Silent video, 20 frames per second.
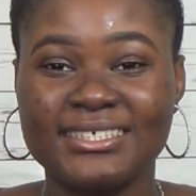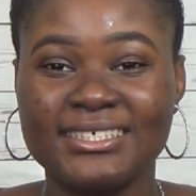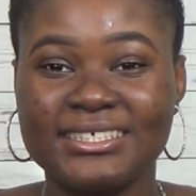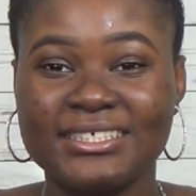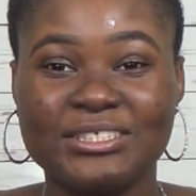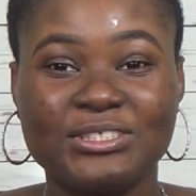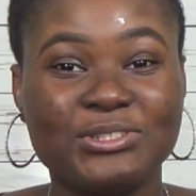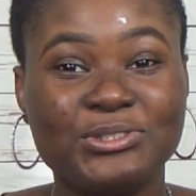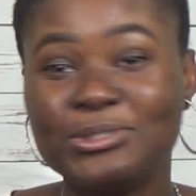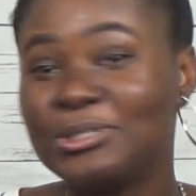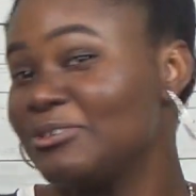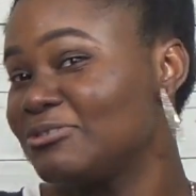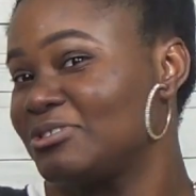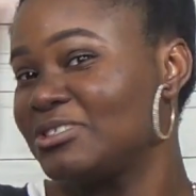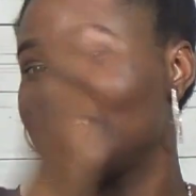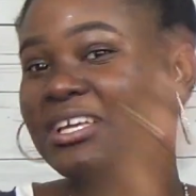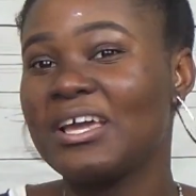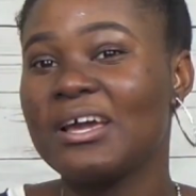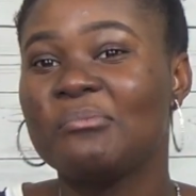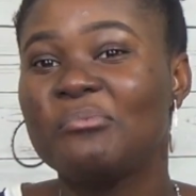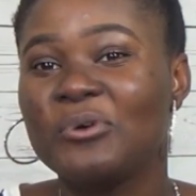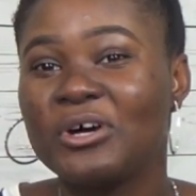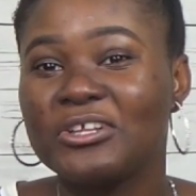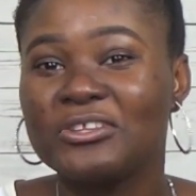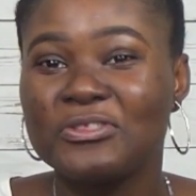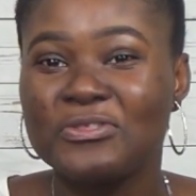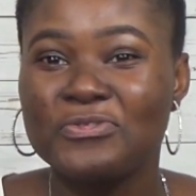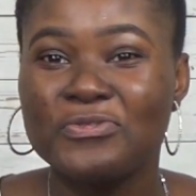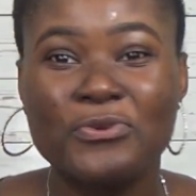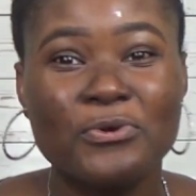drove to the airport
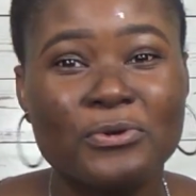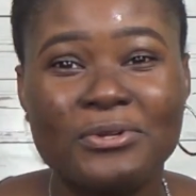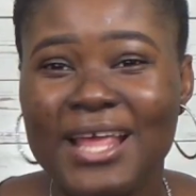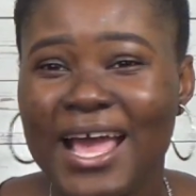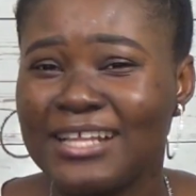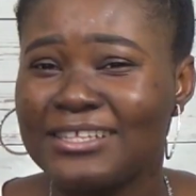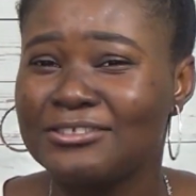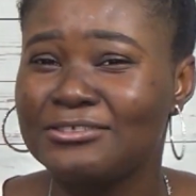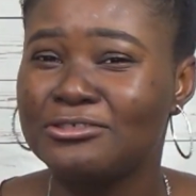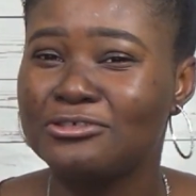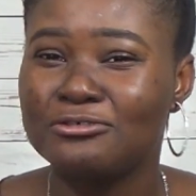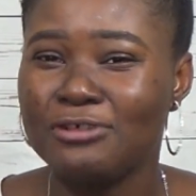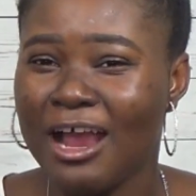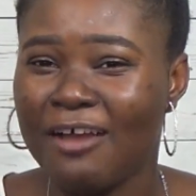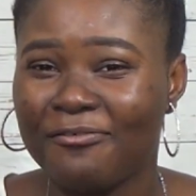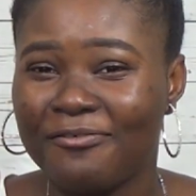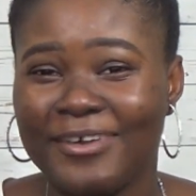through that traffic.